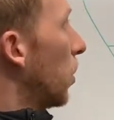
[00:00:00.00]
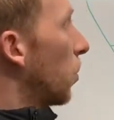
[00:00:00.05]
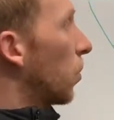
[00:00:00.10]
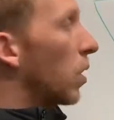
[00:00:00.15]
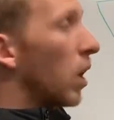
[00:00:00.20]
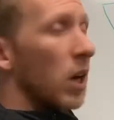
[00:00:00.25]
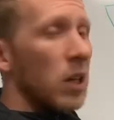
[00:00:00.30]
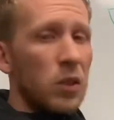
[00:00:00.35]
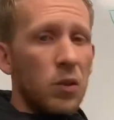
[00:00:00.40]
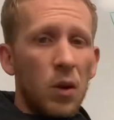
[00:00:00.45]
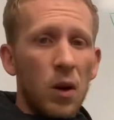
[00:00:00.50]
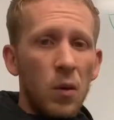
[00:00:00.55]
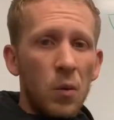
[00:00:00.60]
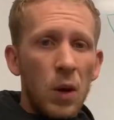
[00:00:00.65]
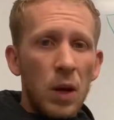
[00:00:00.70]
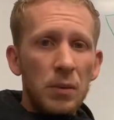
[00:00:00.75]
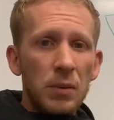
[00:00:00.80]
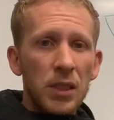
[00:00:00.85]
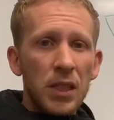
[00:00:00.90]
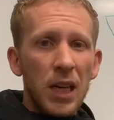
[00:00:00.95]
gone to our
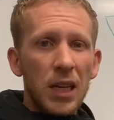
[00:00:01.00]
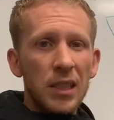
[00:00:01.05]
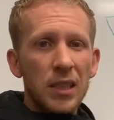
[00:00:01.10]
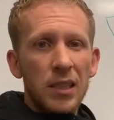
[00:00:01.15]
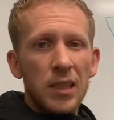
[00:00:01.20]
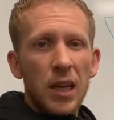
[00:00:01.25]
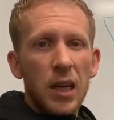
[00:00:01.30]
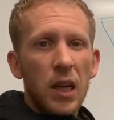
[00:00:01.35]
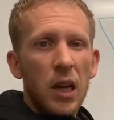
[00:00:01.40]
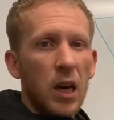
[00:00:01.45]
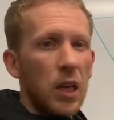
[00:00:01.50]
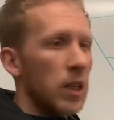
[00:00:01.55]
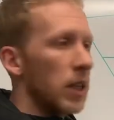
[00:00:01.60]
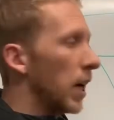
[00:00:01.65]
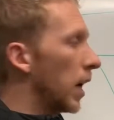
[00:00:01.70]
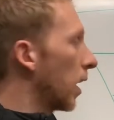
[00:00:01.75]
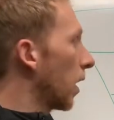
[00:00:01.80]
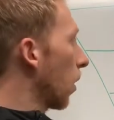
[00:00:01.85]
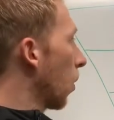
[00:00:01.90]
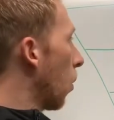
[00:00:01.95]
website, stayed on
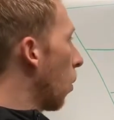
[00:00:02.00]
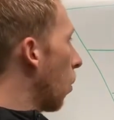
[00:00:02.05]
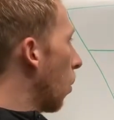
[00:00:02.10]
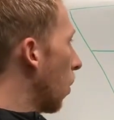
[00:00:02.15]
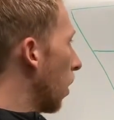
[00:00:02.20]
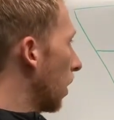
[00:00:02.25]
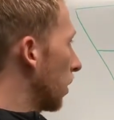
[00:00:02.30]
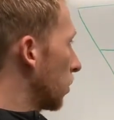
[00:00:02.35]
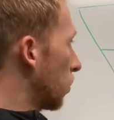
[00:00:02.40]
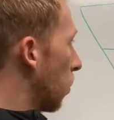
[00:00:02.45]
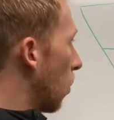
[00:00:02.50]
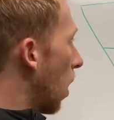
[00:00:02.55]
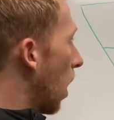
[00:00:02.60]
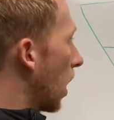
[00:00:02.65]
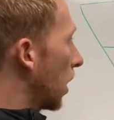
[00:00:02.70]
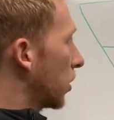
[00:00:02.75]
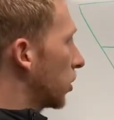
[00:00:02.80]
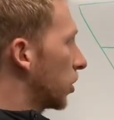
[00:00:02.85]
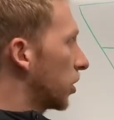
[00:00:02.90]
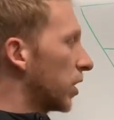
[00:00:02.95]
there, or has
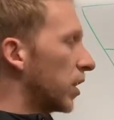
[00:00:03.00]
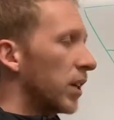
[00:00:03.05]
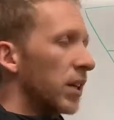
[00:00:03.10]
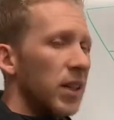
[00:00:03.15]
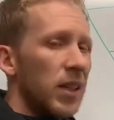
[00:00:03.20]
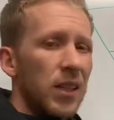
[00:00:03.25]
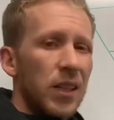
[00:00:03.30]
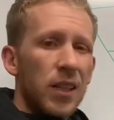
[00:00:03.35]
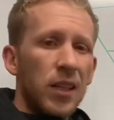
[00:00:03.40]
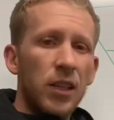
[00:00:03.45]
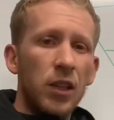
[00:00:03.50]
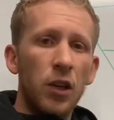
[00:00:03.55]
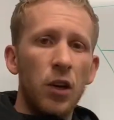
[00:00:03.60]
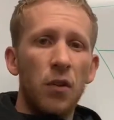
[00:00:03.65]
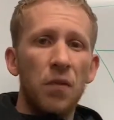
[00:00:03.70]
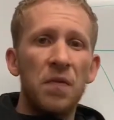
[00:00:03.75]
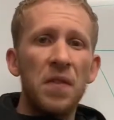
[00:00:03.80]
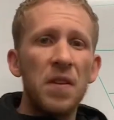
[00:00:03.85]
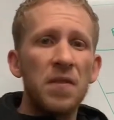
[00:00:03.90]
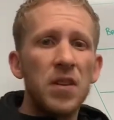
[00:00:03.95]
watched
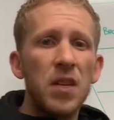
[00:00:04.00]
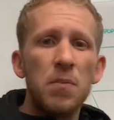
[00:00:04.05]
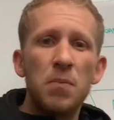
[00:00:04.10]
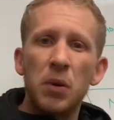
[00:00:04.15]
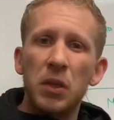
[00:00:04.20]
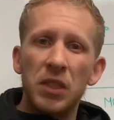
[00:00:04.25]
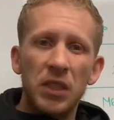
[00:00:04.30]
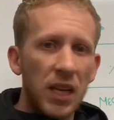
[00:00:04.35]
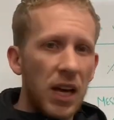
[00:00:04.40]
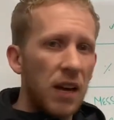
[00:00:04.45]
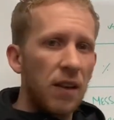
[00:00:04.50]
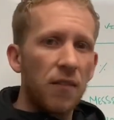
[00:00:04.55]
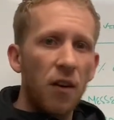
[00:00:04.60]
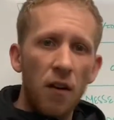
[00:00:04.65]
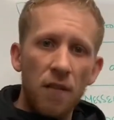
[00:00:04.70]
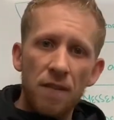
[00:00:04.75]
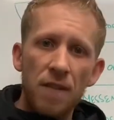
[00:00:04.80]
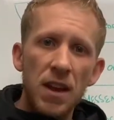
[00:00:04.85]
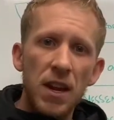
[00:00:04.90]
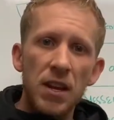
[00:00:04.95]
50% of
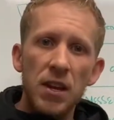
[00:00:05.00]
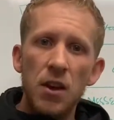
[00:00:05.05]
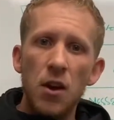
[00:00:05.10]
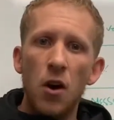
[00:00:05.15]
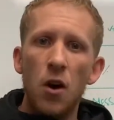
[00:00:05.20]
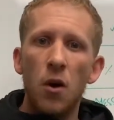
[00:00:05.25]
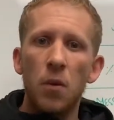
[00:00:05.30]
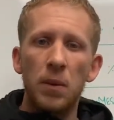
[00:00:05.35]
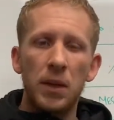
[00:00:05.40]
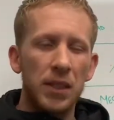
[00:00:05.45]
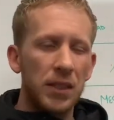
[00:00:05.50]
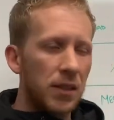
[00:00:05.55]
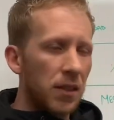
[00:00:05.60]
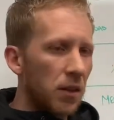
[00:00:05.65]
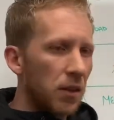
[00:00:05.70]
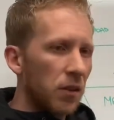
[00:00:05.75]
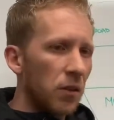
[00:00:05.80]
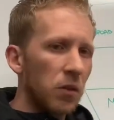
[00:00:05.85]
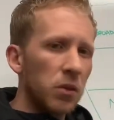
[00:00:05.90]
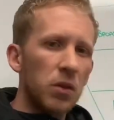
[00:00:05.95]
our video, because
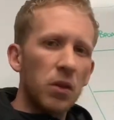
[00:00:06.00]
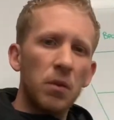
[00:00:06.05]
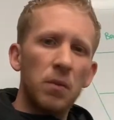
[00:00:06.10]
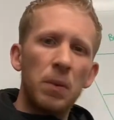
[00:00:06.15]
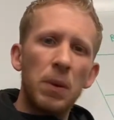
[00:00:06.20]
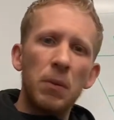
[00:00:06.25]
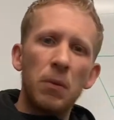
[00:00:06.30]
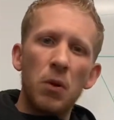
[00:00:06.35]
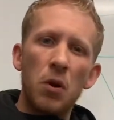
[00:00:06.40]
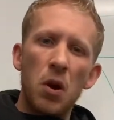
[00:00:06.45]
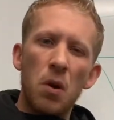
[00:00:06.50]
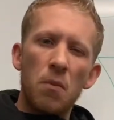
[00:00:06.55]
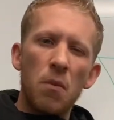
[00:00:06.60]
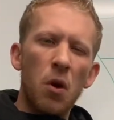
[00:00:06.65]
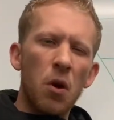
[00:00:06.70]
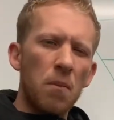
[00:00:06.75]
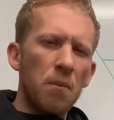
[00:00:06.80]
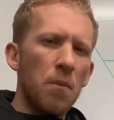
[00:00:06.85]
those are the people who are more